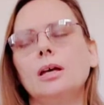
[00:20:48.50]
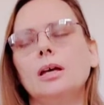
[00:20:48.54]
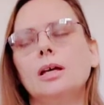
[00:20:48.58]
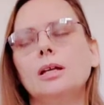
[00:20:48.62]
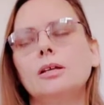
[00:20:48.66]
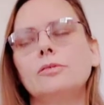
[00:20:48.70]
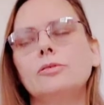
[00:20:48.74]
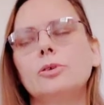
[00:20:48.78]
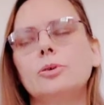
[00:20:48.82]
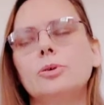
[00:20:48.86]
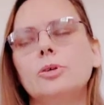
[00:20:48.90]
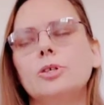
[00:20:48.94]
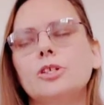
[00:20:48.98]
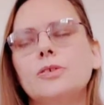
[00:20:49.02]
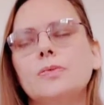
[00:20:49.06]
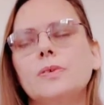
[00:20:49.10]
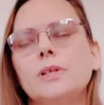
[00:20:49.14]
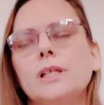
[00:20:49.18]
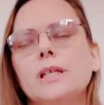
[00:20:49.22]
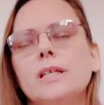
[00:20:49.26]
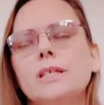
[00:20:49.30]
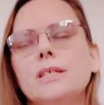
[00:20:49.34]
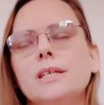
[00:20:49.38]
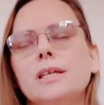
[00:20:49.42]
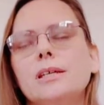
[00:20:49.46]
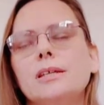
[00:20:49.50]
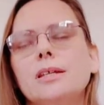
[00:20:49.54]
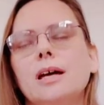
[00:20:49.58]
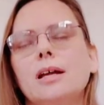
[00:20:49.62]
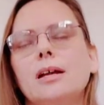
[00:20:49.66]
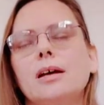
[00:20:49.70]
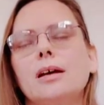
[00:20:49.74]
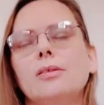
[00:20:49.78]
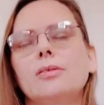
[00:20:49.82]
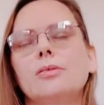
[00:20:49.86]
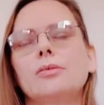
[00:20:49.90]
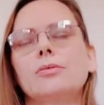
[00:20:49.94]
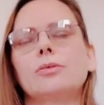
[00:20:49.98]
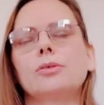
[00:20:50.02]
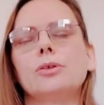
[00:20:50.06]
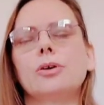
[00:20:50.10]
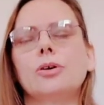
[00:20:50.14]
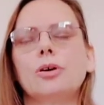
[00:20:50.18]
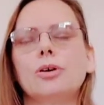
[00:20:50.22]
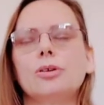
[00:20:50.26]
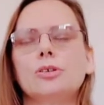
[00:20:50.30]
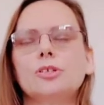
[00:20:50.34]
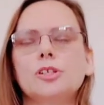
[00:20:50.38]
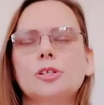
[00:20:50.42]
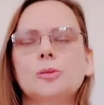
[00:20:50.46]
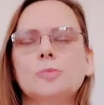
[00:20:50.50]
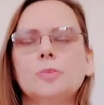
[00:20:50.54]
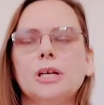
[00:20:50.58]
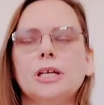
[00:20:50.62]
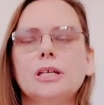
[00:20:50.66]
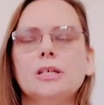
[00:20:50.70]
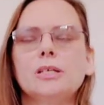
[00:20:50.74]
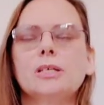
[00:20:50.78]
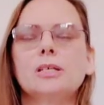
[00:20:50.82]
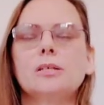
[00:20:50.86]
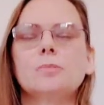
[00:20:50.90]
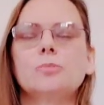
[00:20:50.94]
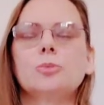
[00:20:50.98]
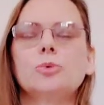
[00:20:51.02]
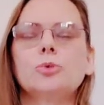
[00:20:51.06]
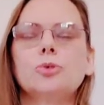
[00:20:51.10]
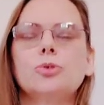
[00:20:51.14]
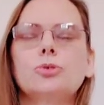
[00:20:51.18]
And of course, releasing that out through the heart space.